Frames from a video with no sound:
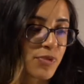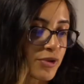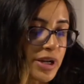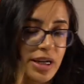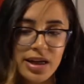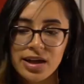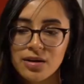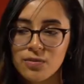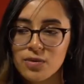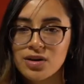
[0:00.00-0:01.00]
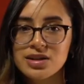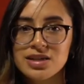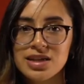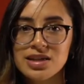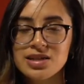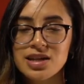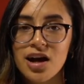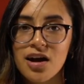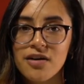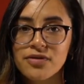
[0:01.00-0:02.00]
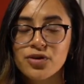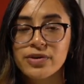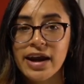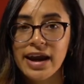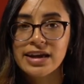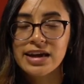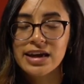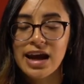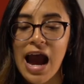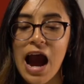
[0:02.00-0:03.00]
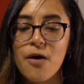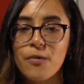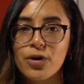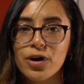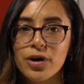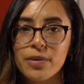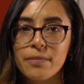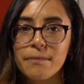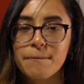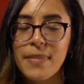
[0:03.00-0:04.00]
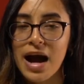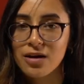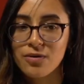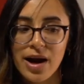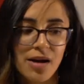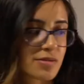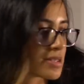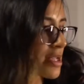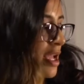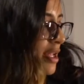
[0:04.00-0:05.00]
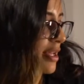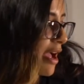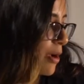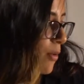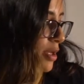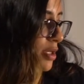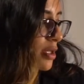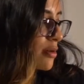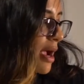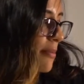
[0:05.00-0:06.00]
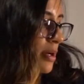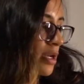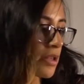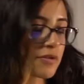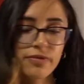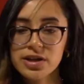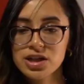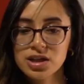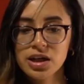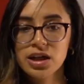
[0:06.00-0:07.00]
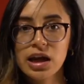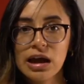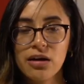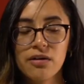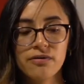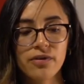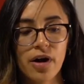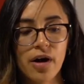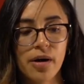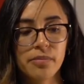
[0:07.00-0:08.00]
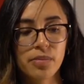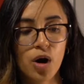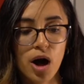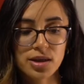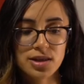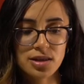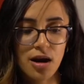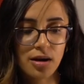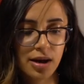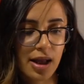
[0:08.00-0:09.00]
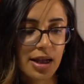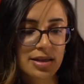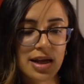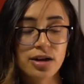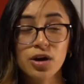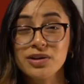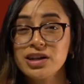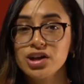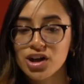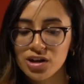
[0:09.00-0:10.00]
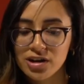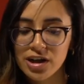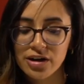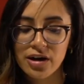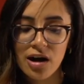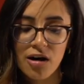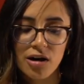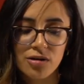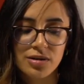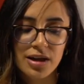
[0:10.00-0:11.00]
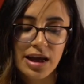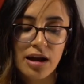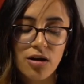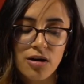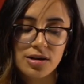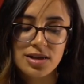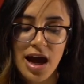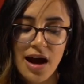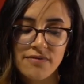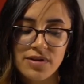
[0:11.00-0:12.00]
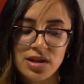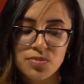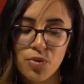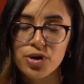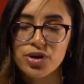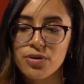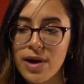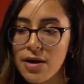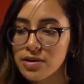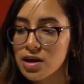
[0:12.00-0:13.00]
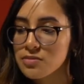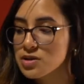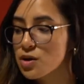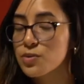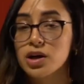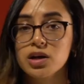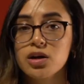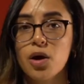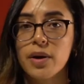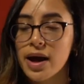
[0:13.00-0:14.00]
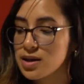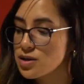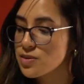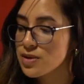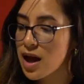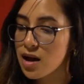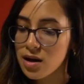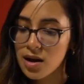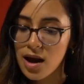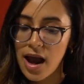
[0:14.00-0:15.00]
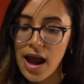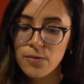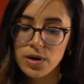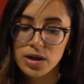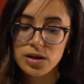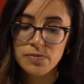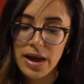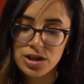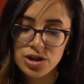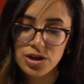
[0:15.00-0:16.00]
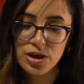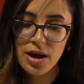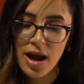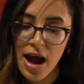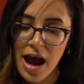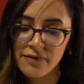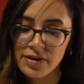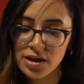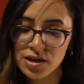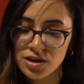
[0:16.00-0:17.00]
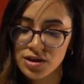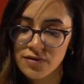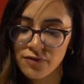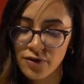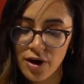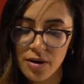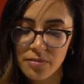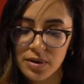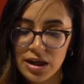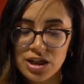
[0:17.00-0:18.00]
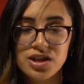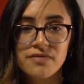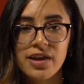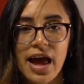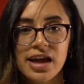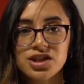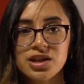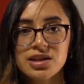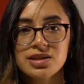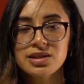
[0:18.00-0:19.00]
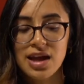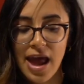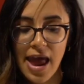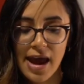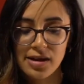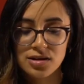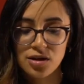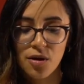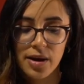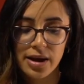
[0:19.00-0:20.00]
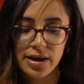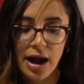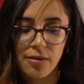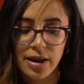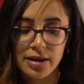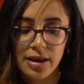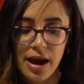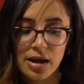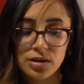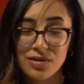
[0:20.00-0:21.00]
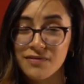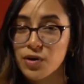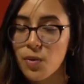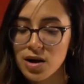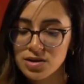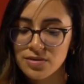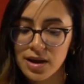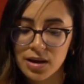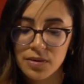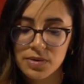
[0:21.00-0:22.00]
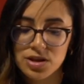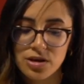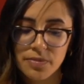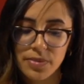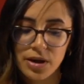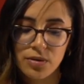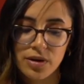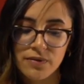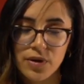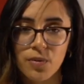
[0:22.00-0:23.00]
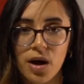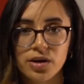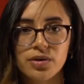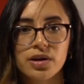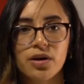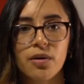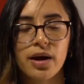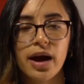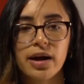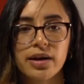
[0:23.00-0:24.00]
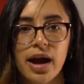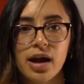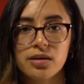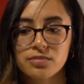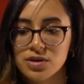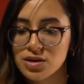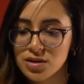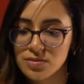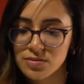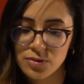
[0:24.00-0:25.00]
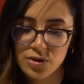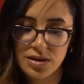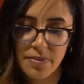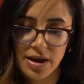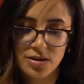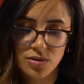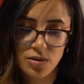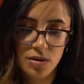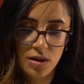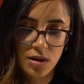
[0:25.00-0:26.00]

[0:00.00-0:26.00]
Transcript: 3 will consist of creating our background. Now I want you to grab another fresh sheet of cardstock, and as I noted earlier, our Loteria cards have this border around them, so we're gonna go ahead and do that. And we're gonna measure 1/2 inch from each of the edges and go ahead and outline that. If you want directly with Sharpie, or if you want, you can go ahead and just use a pencil.